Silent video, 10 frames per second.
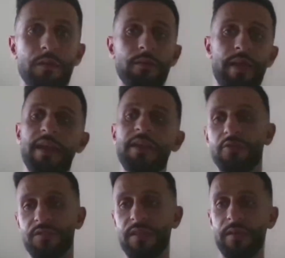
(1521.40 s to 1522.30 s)

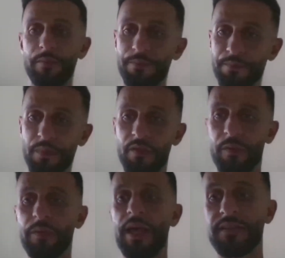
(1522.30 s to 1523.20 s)
Daniels team
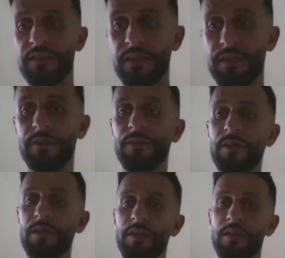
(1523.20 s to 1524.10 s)
from last season.
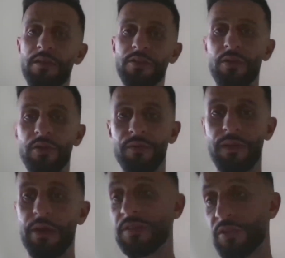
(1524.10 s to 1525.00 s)
So
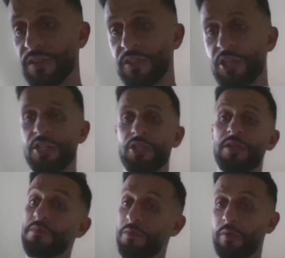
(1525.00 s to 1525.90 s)
that was their
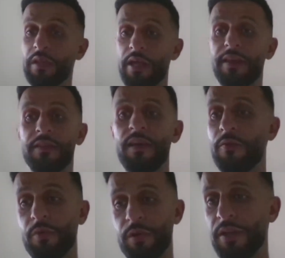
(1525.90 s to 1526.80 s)
suggestion. We liked it,
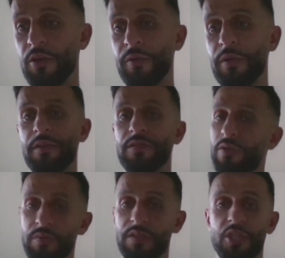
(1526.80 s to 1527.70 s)
and we're gonna go with it.
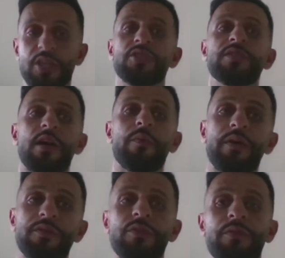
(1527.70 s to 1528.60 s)
So suggestions help
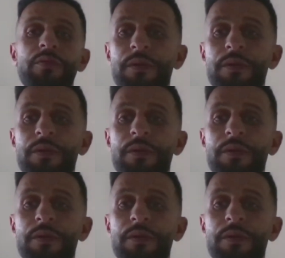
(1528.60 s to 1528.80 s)
out too.